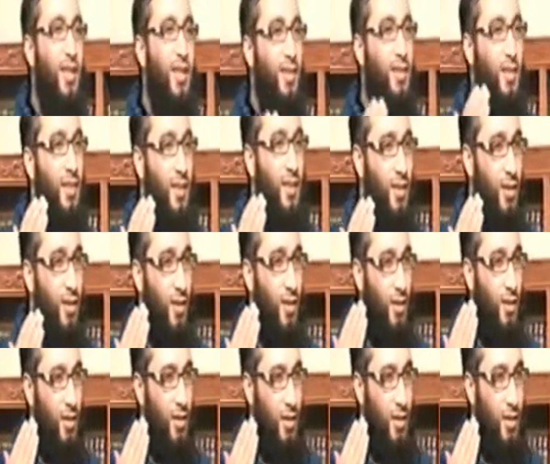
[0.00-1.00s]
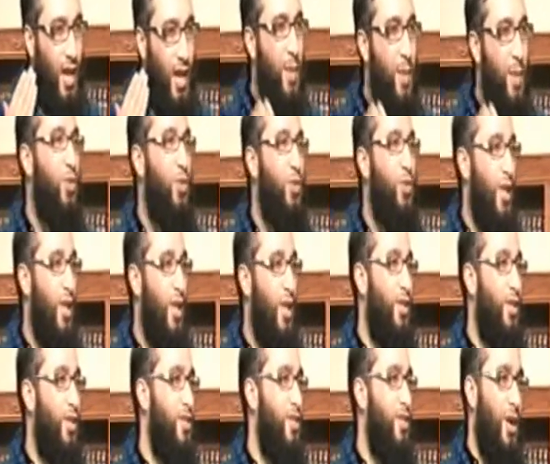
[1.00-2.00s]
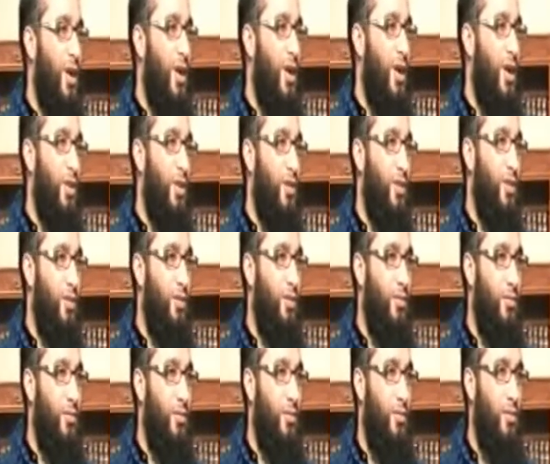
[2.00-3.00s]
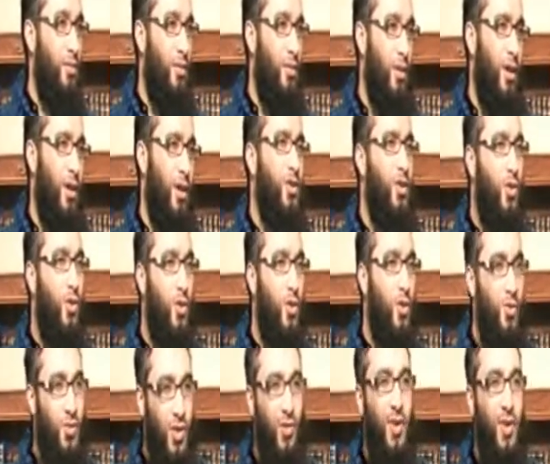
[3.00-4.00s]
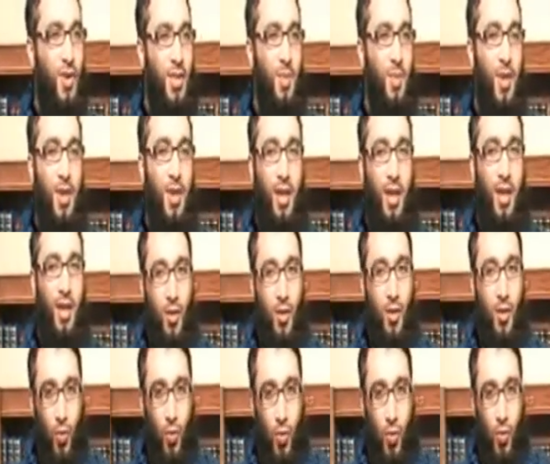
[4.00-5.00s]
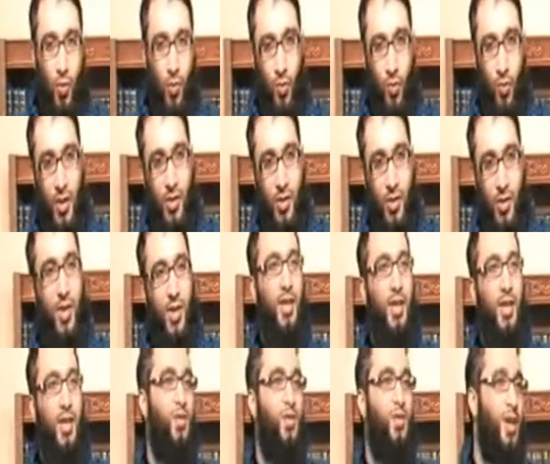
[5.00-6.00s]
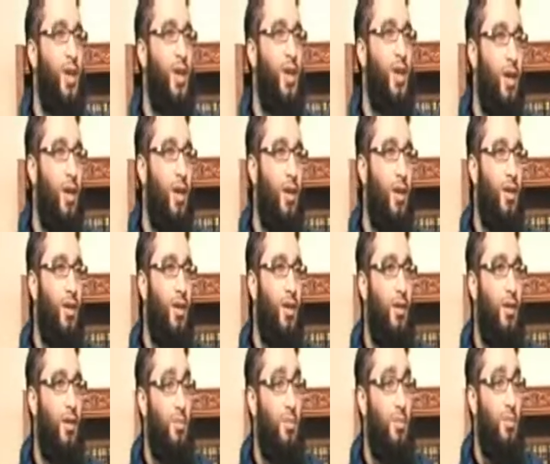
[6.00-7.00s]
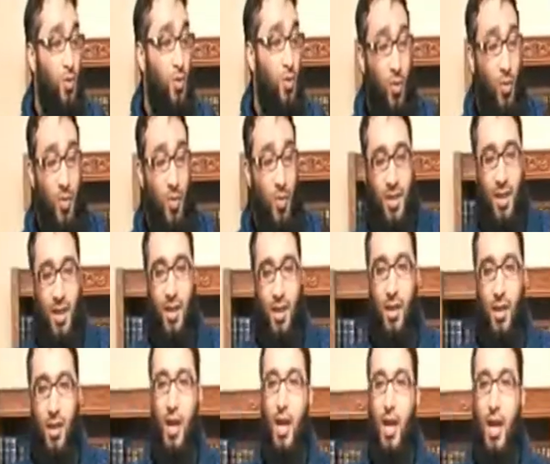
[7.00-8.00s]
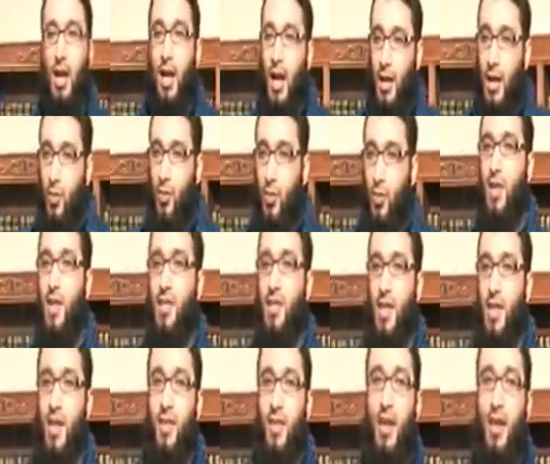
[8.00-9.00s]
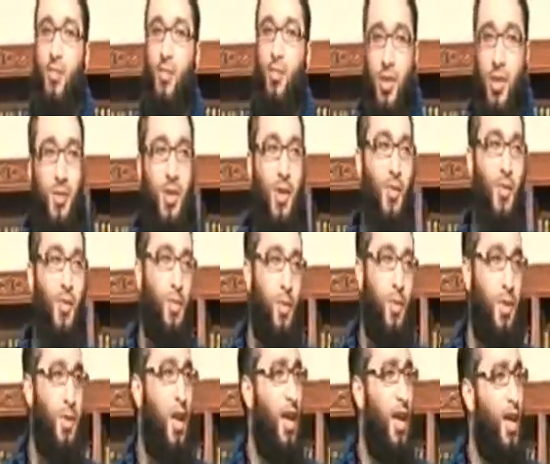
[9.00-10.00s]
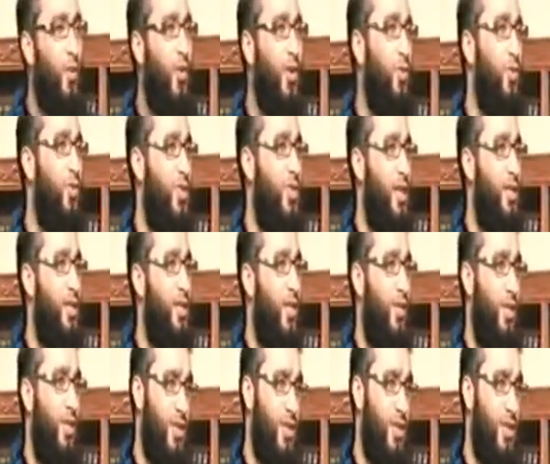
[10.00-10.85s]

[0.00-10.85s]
find absolute evidence about it. So generally speaking, we treat it as based on what we see it. And we see that Muslims are responsible. Like anyone who